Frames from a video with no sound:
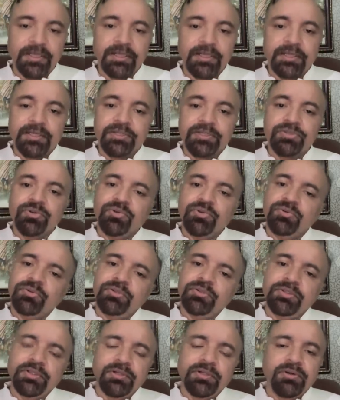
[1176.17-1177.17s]
So
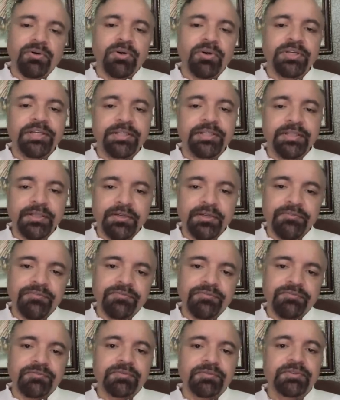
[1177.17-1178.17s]
on either
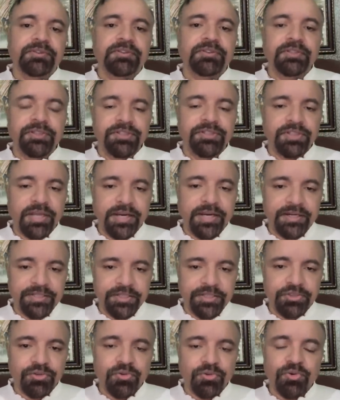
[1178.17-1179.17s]
of its sides
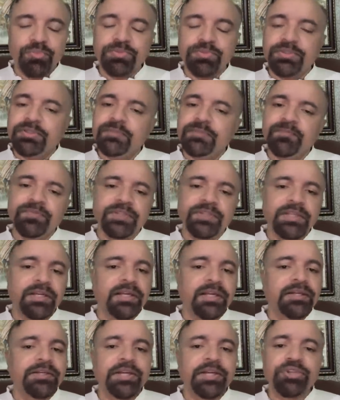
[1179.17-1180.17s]
and slopes, there
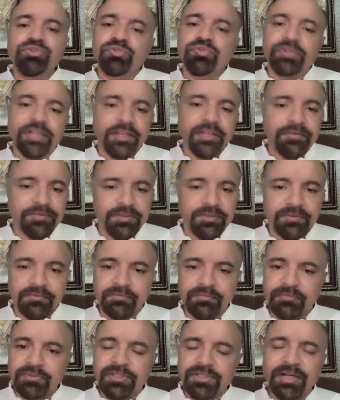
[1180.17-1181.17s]
are natural caves
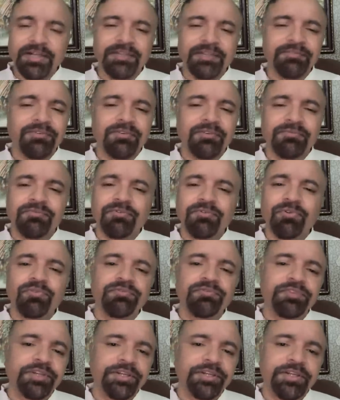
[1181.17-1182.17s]
starting from 4
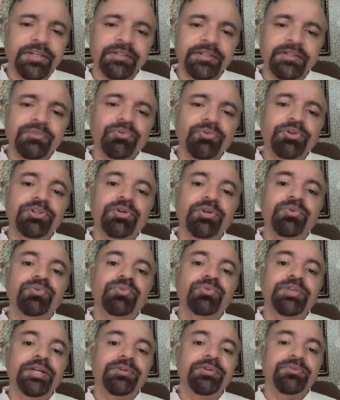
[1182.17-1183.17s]
feet and then going down
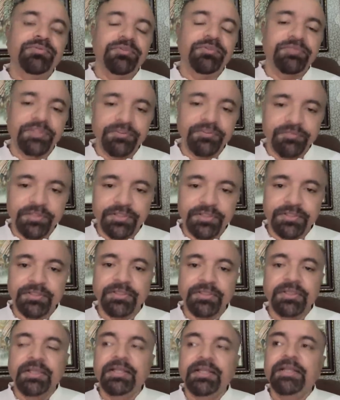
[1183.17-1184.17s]
to 10 to 15 feet.
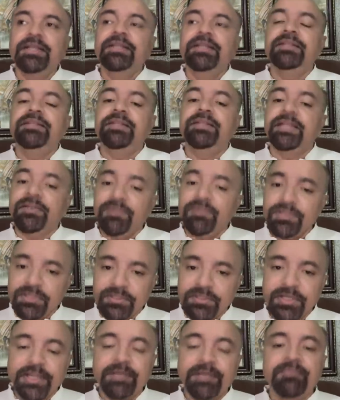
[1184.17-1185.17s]
There was a
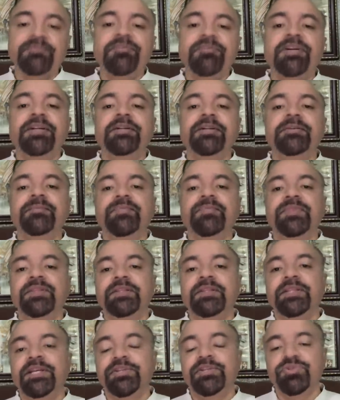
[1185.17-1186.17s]
time when
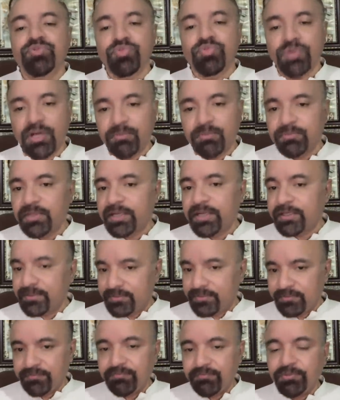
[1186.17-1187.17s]
they used to come like
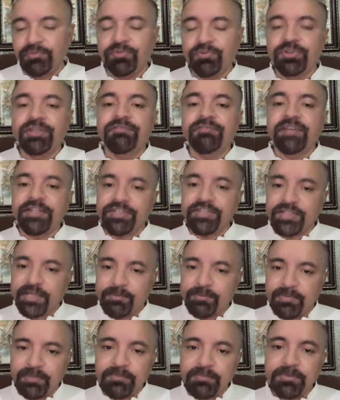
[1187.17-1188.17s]
before the fence
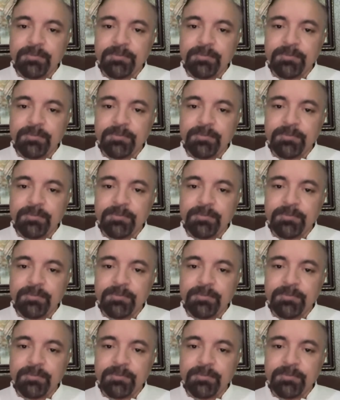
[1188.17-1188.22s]
came up.